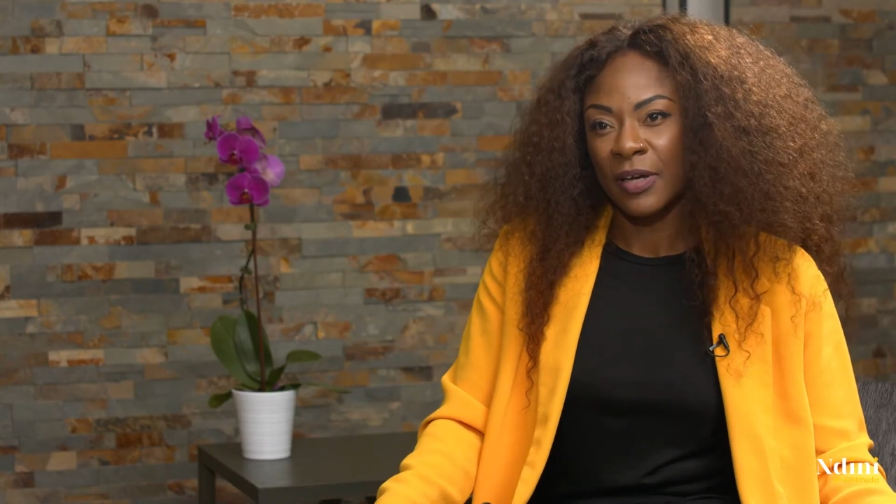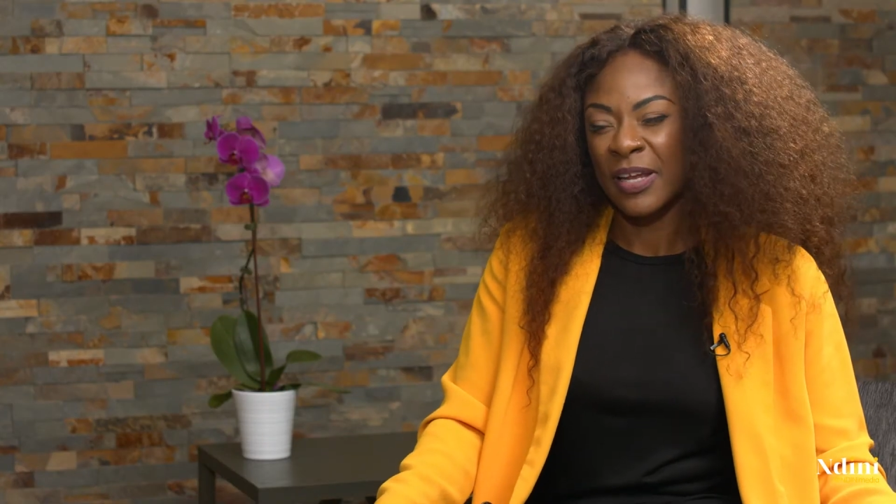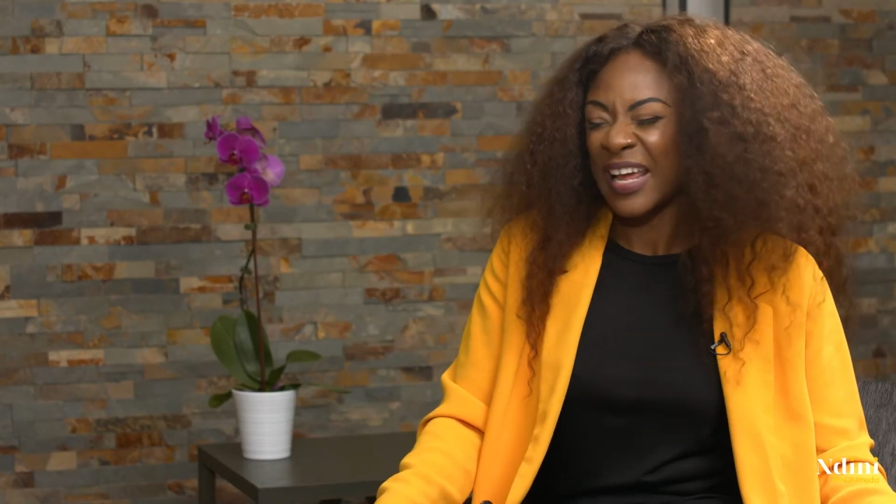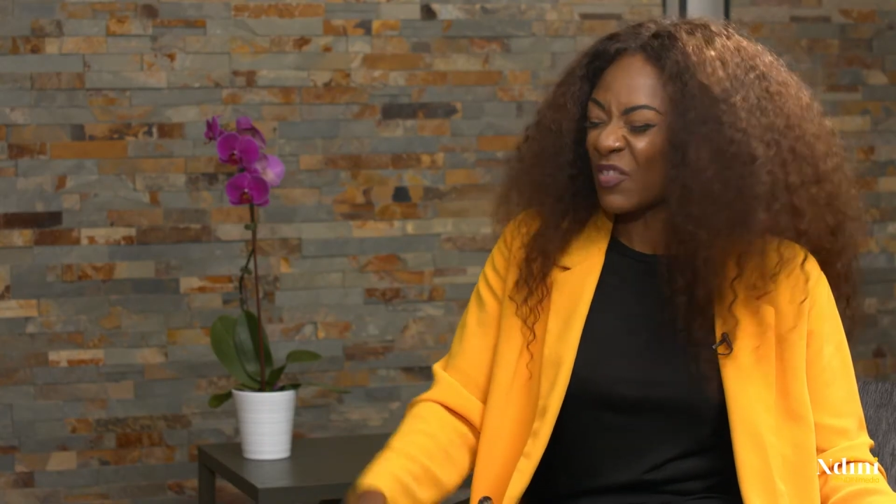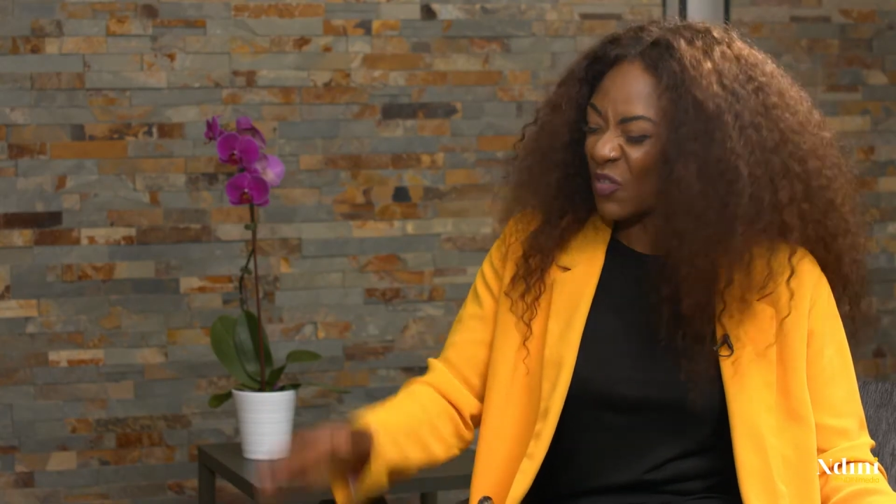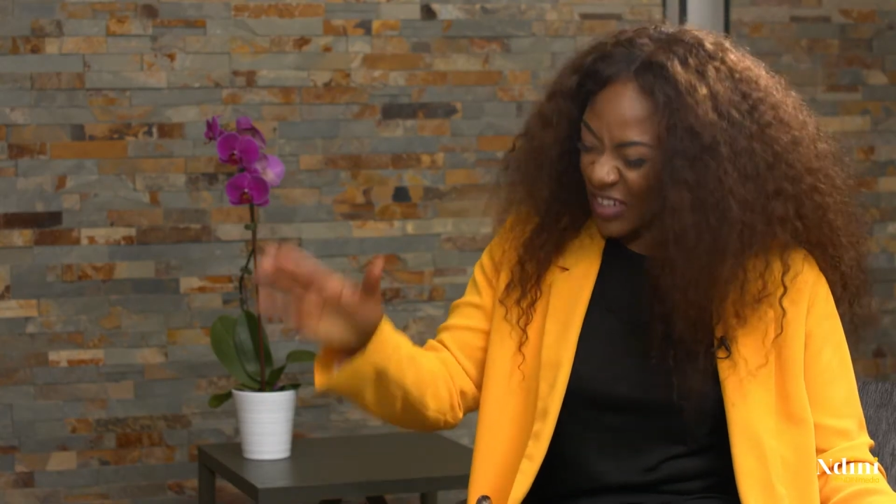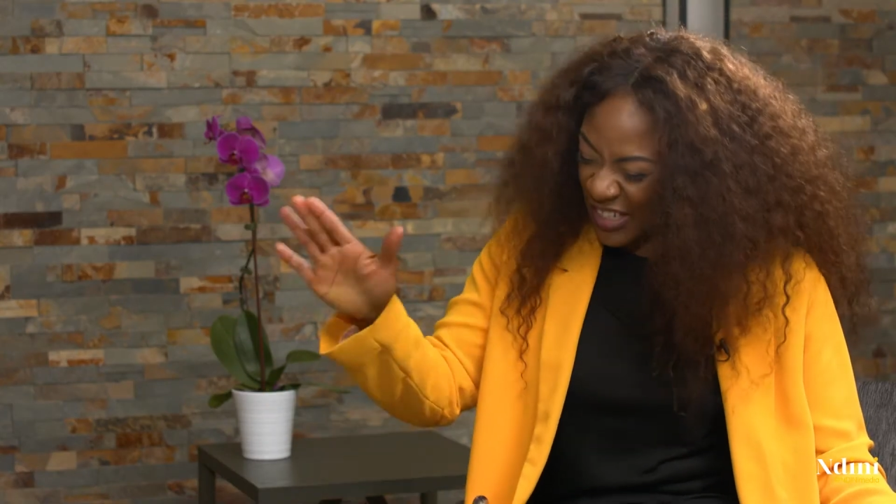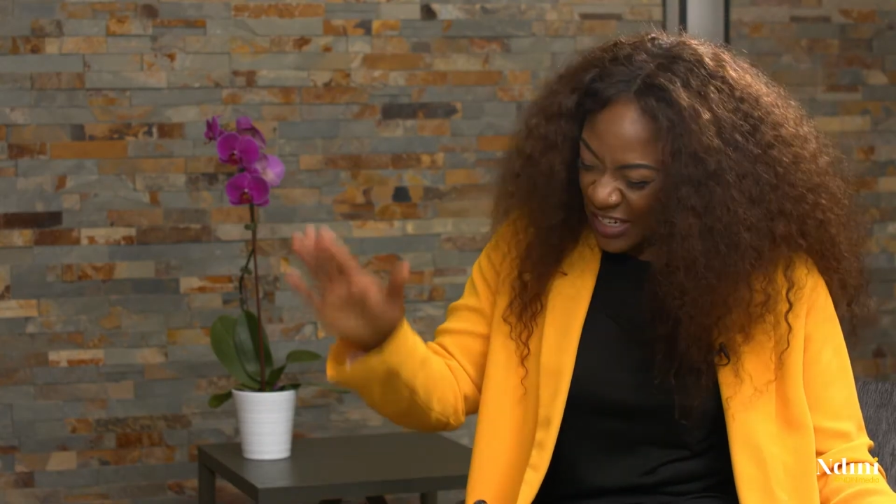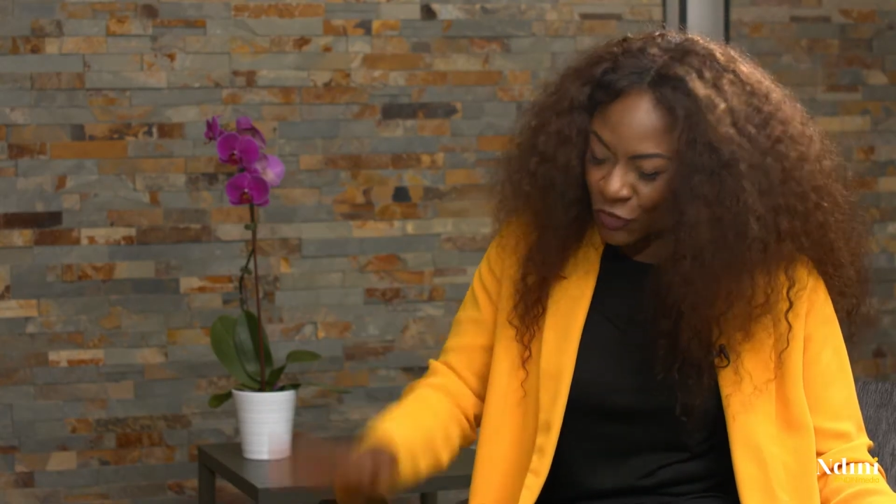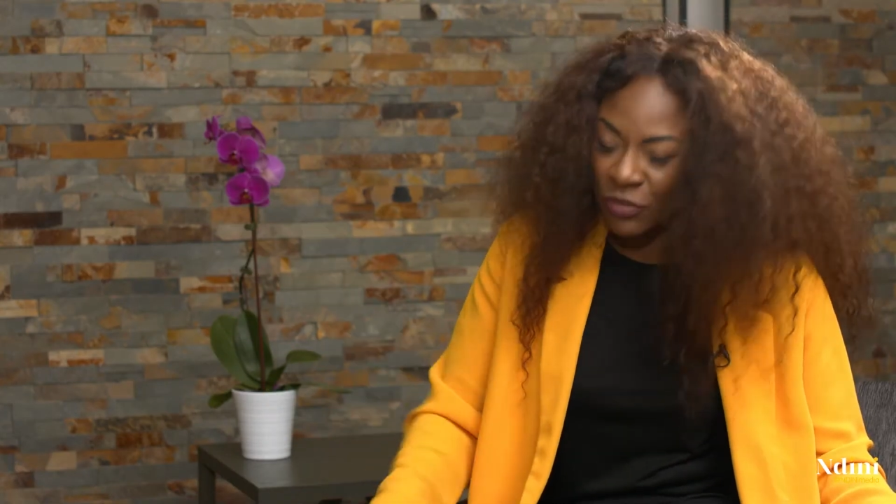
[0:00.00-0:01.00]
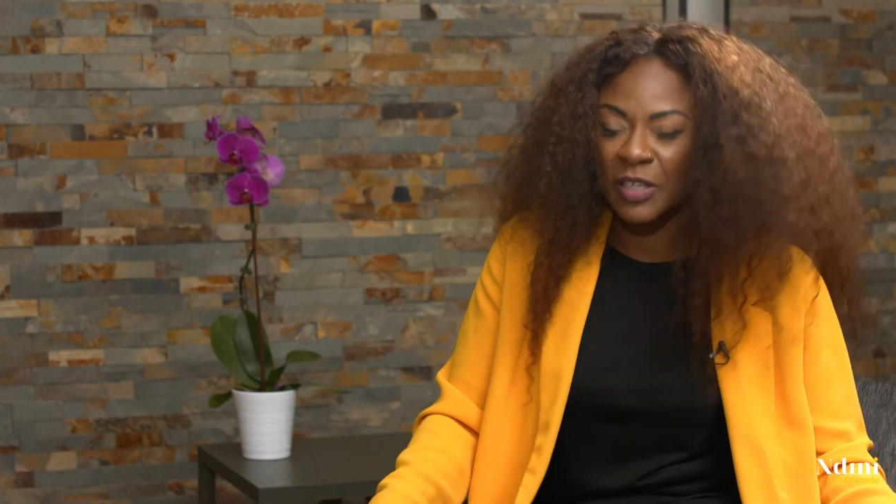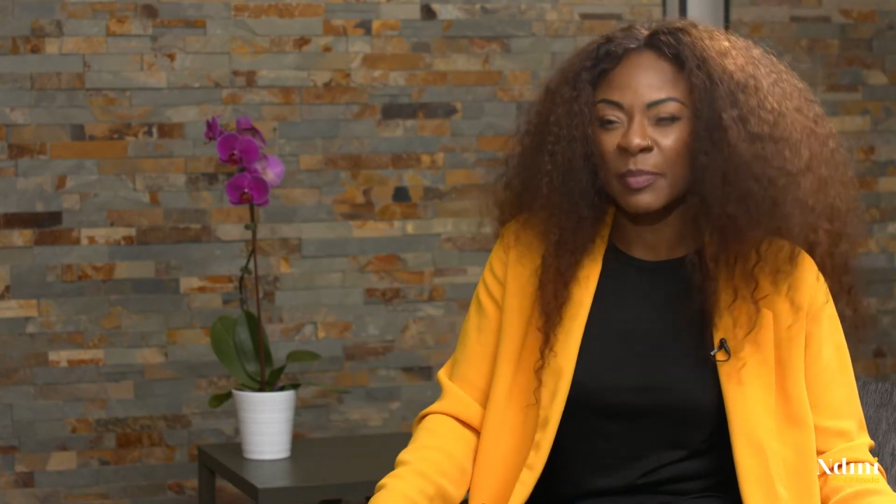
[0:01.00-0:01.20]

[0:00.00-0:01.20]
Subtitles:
And I literally,